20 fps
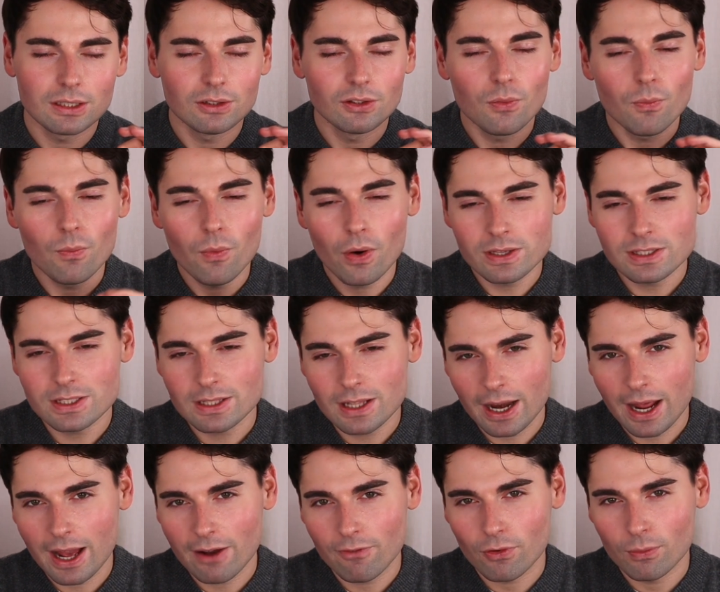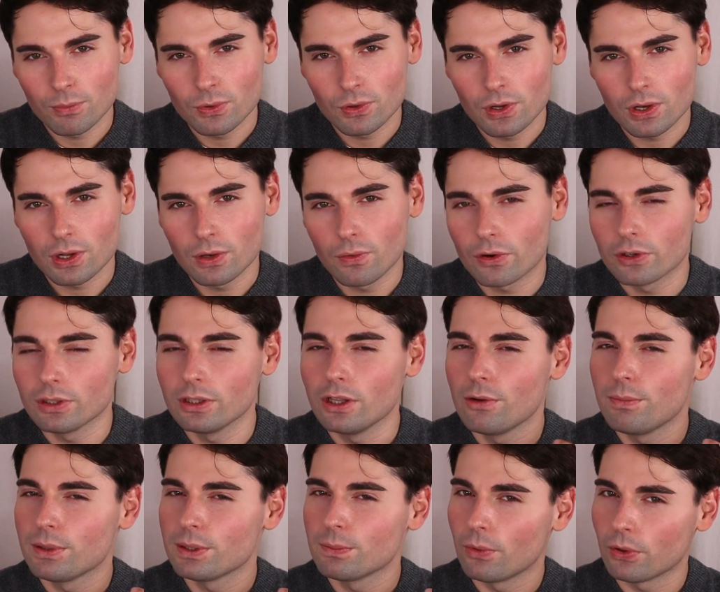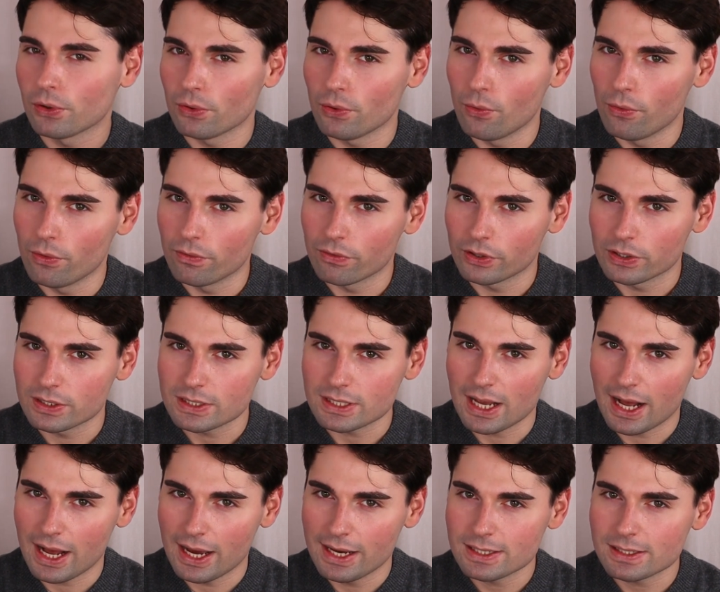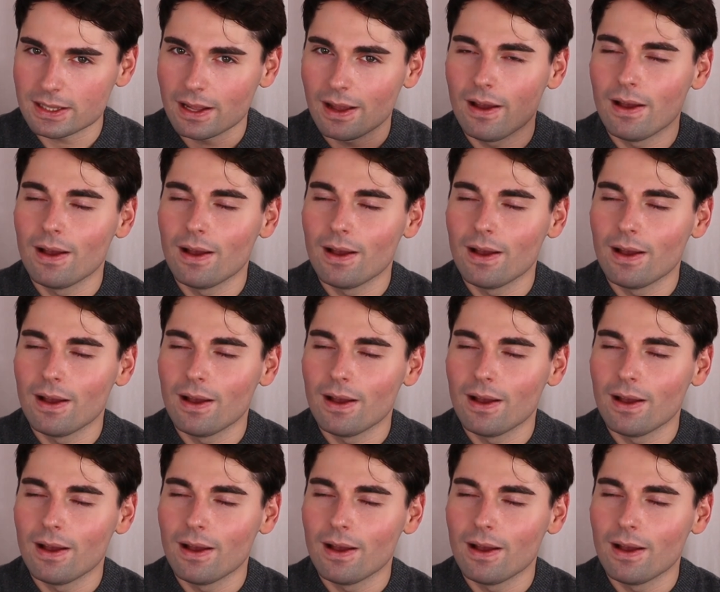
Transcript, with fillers: The ones that I have from Uniqlo are a little bit more oversized,